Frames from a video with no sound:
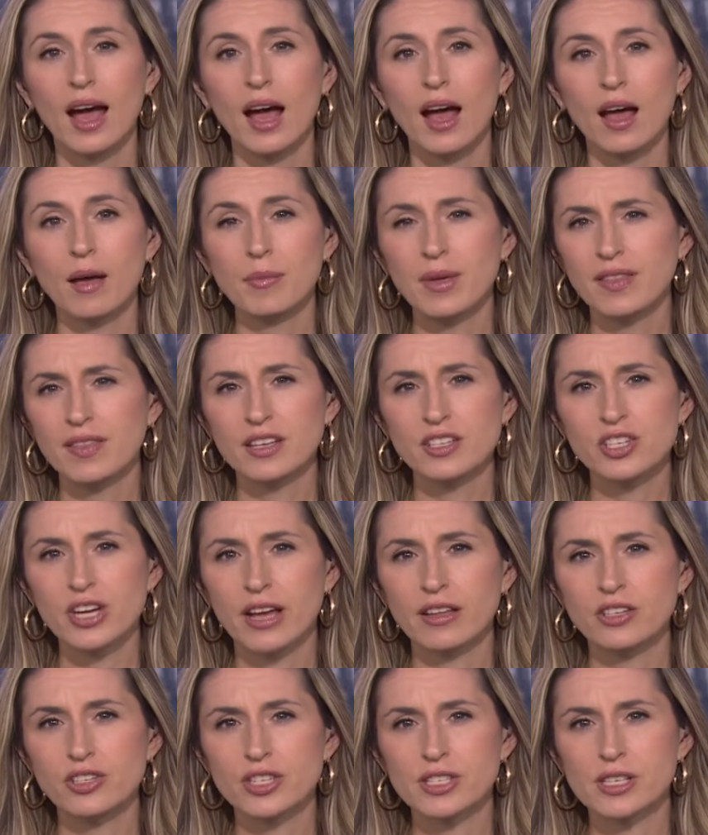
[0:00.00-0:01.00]
Amid the
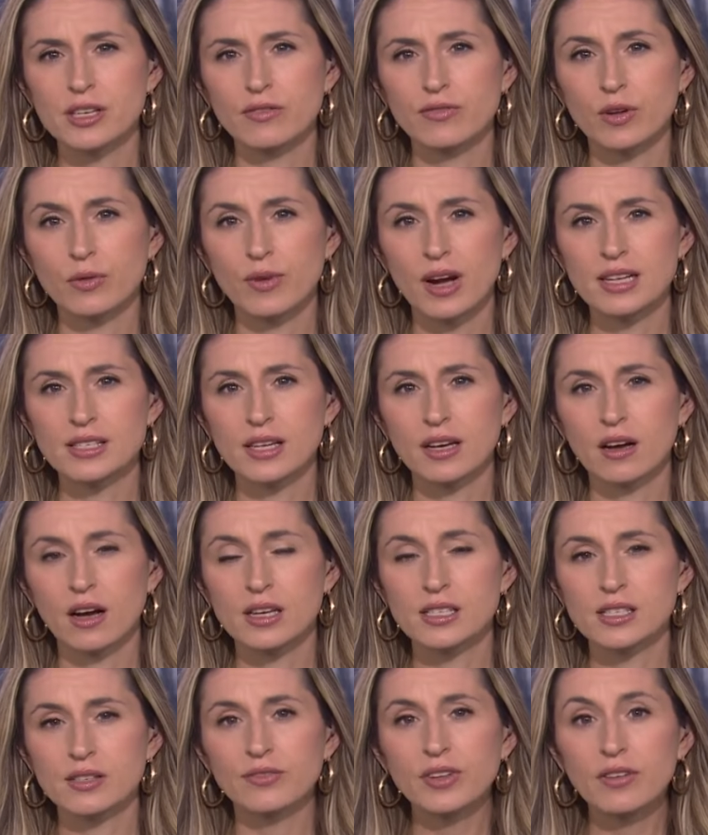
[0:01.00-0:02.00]
challenges of the
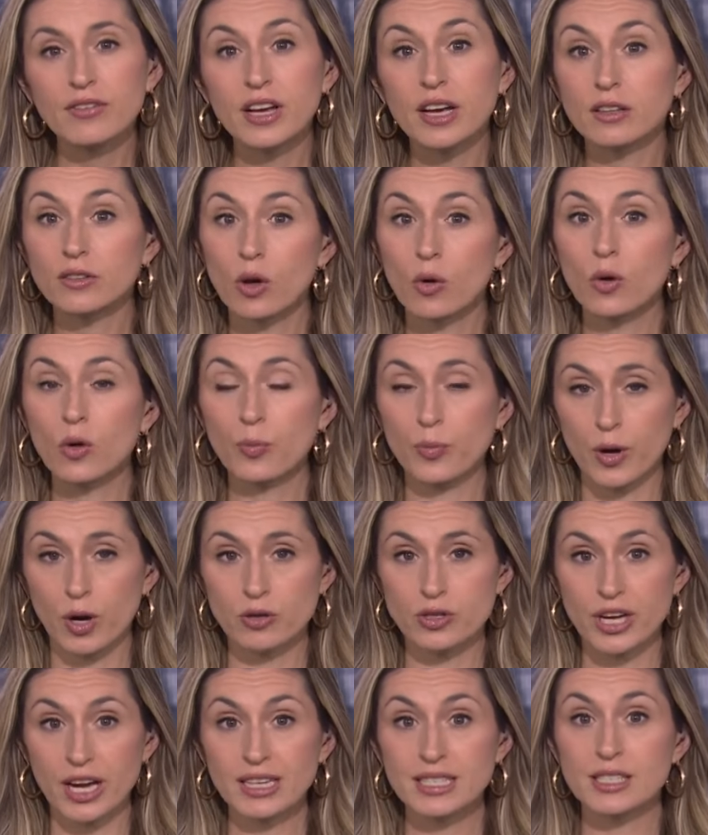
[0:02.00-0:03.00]
rising cost of living, a local
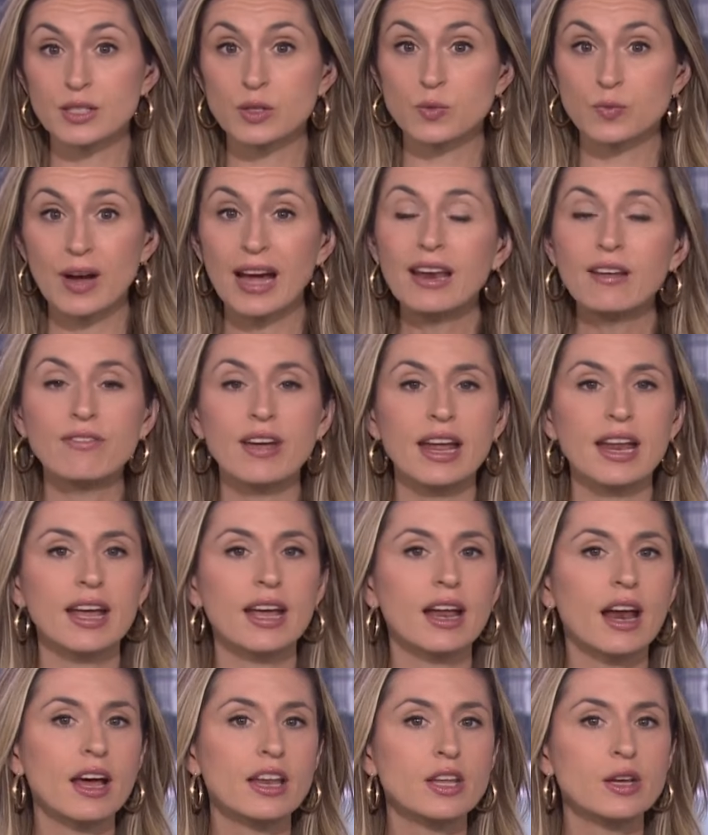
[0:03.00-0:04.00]
project is
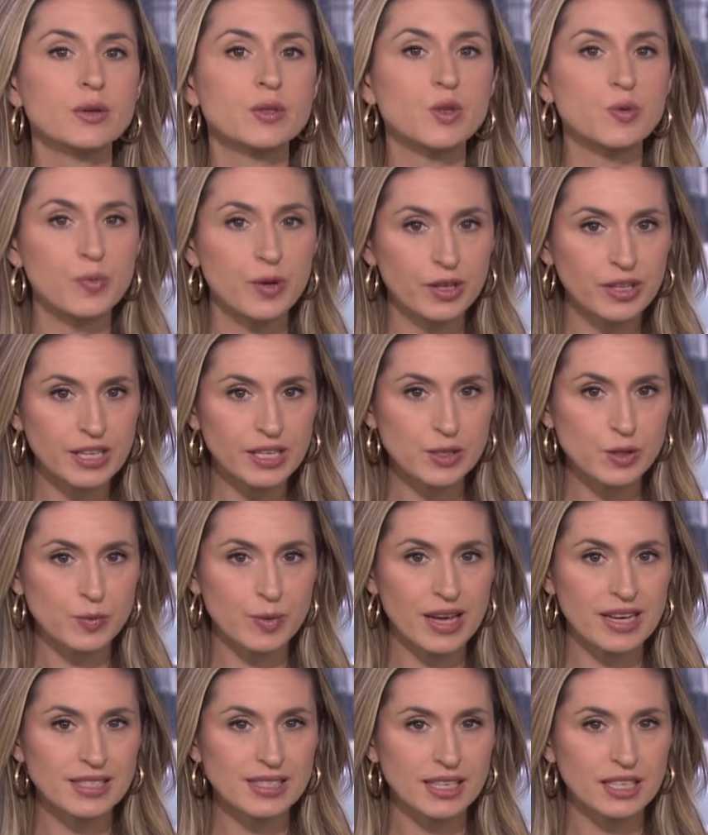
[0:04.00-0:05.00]
renovating an unused building
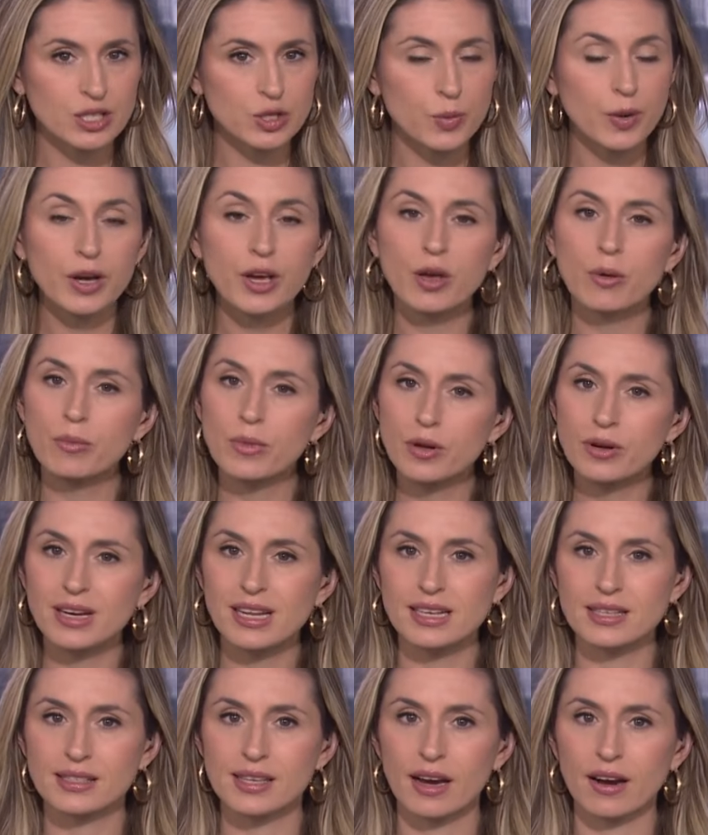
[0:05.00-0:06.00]
space into a
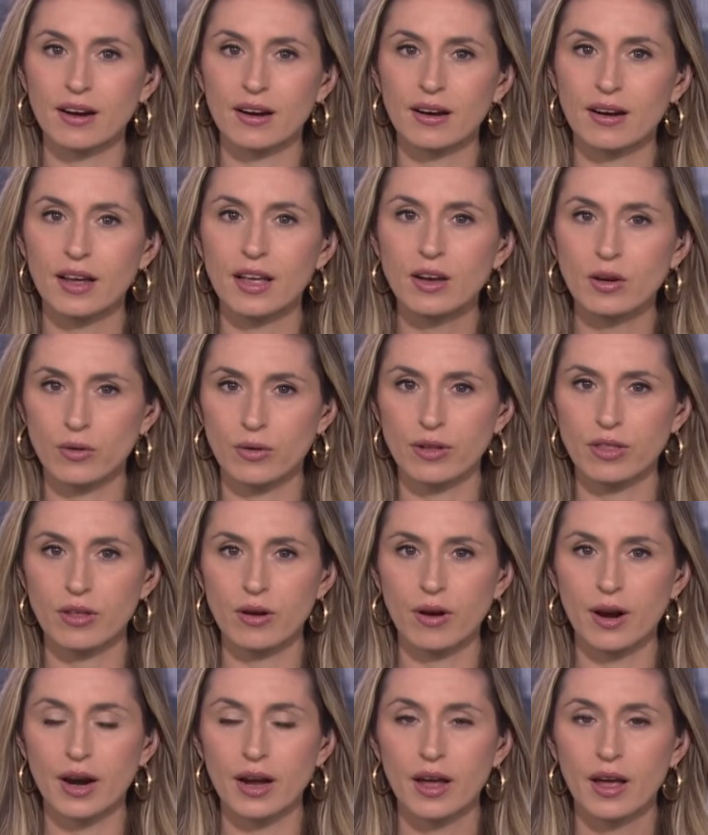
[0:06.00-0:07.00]
community center in
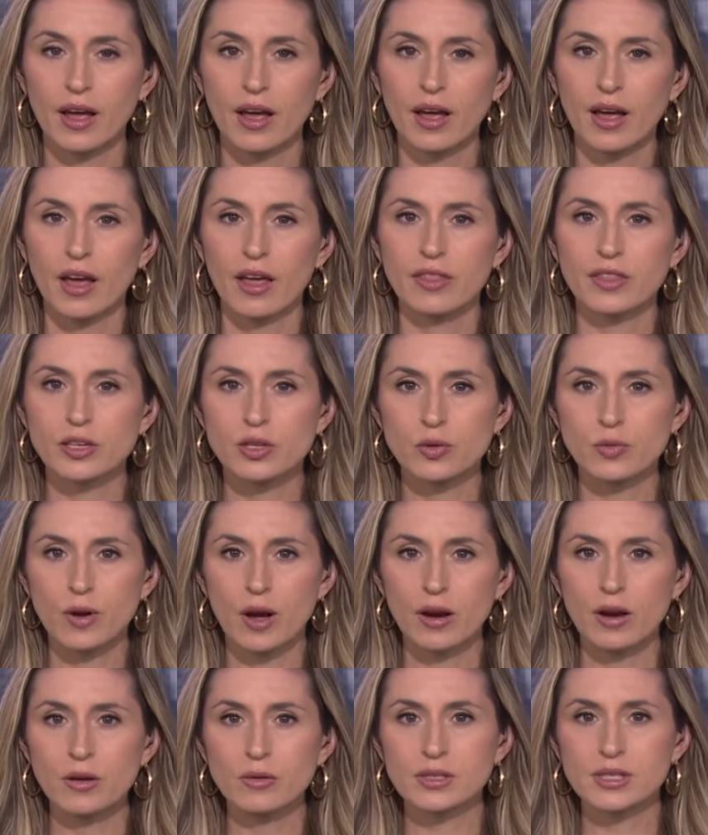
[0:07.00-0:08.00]
North York. The
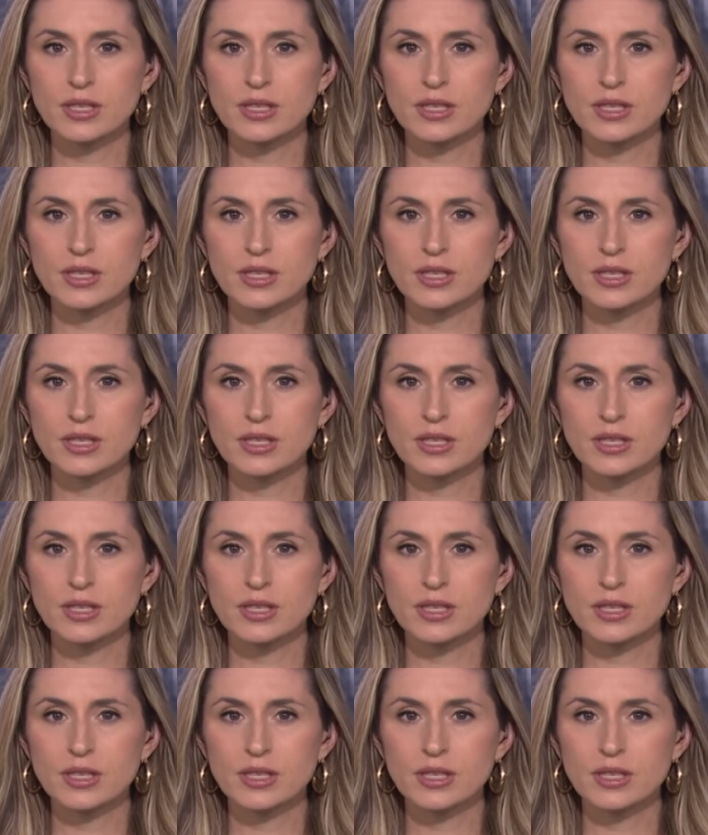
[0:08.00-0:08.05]
Toronto